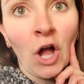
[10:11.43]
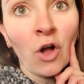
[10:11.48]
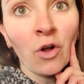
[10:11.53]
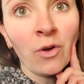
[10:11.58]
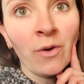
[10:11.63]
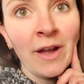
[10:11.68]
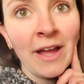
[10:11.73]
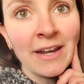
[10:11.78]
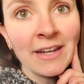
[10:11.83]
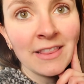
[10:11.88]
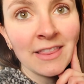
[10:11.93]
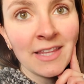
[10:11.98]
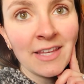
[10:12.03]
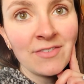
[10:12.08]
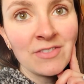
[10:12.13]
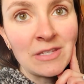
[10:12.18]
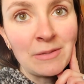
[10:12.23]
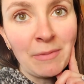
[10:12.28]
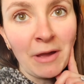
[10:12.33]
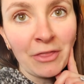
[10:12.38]
I'll go ahead and
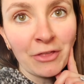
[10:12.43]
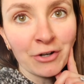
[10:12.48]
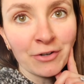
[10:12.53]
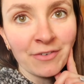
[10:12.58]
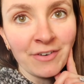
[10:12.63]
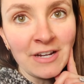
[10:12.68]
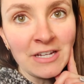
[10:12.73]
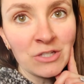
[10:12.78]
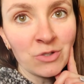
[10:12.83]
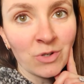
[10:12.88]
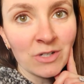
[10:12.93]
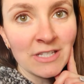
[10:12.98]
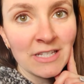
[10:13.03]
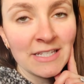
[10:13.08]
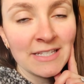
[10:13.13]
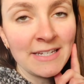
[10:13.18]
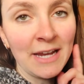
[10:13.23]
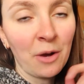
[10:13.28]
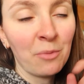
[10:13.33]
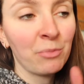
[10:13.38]
leave some other
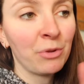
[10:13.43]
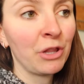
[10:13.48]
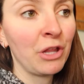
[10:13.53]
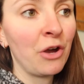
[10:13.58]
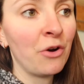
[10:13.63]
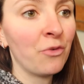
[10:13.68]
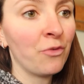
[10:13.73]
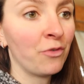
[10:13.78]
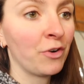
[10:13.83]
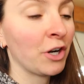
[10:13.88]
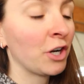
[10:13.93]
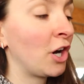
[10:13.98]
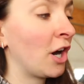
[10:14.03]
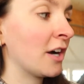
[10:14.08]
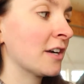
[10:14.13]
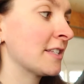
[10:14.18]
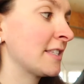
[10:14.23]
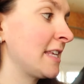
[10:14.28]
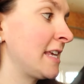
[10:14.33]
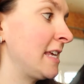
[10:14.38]
resources down below for
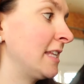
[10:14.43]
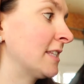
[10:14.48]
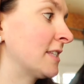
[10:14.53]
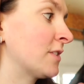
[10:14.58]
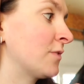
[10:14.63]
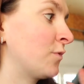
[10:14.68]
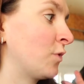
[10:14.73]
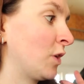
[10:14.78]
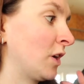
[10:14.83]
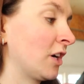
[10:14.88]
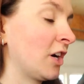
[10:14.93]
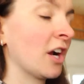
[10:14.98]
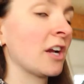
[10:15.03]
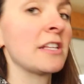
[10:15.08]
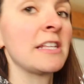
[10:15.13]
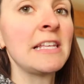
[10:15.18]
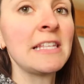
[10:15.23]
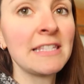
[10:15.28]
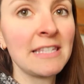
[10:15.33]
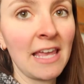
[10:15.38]
car seats, for
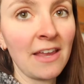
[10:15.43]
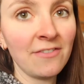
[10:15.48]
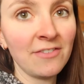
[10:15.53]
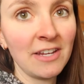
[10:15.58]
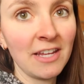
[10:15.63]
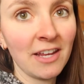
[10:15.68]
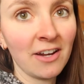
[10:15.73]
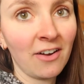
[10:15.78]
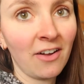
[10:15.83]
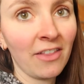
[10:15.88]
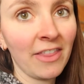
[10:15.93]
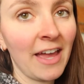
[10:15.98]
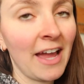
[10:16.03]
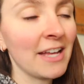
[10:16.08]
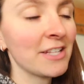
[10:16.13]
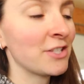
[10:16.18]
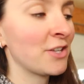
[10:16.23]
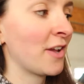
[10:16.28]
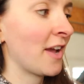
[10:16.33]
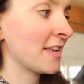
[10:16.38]
car seat safety and all
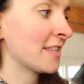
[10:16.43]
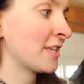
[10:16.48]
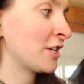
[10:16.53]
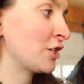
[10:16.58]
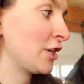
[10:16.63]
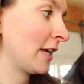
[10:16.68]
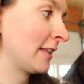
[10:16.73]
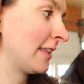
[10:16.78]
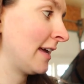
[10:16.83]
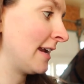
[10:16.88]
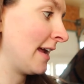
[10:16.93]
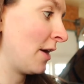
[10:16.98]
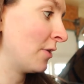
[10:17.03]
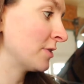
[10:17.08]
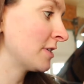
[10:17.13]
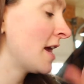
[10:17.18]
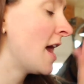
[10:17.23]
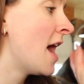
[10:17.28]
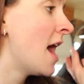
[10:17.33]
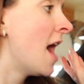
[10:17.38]
that, so you guys can check that
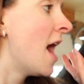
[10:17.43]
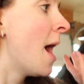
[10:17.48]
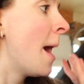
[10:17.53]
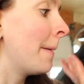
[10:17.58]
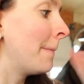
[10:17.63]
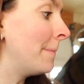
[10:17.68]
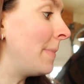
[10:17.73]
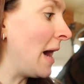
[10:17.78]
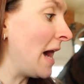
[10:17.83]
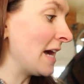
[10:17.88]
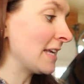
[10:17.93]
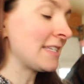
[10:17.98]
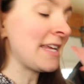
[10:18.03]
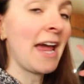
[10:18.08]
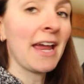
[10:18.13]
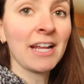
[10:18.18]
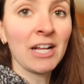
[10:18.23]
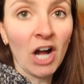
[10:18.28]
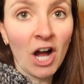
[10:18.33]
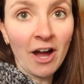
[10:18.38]
out. But
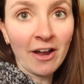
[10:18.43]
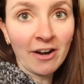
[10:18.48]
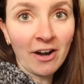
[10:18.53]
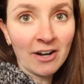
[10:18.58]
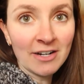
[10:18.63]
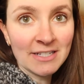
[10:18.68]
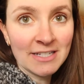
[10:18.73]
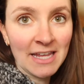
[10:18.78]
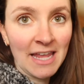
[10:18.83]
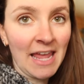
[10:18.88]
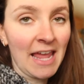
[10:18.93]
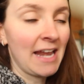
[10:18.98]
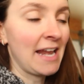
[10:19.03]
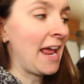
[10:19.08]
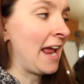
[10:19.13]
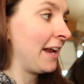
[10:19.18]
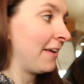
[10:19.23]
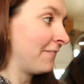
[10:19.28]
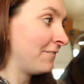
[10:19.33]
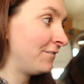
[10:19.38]
I got ours
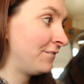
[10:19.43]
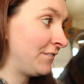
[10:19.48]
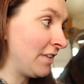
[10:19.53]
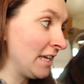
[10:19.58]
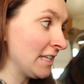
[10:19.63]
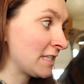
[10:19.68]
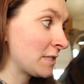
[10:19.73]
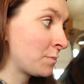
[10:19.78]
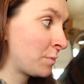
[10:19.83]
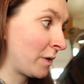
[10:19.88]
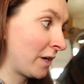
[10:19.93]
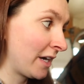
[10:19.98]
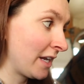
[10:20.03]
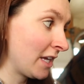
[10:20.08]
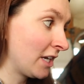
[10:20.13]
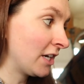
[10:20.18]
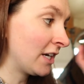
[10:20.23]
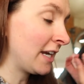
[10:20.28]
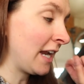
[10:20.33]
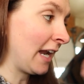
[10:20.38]
in and it fits
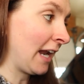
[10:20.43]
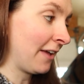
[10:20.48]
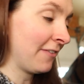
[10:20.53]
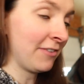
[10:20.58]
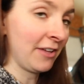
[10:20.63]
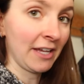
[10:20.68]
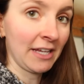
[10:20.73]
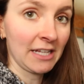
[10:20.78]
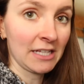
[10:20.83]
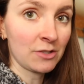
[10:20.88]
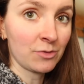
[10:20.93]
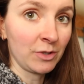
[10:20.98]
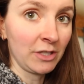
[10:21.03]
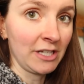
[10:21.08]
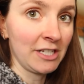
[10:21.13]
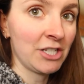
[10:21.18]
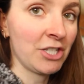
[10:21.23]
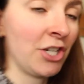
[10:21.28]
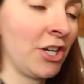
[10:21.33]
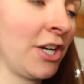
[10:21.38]
pretty good and I feel like it's really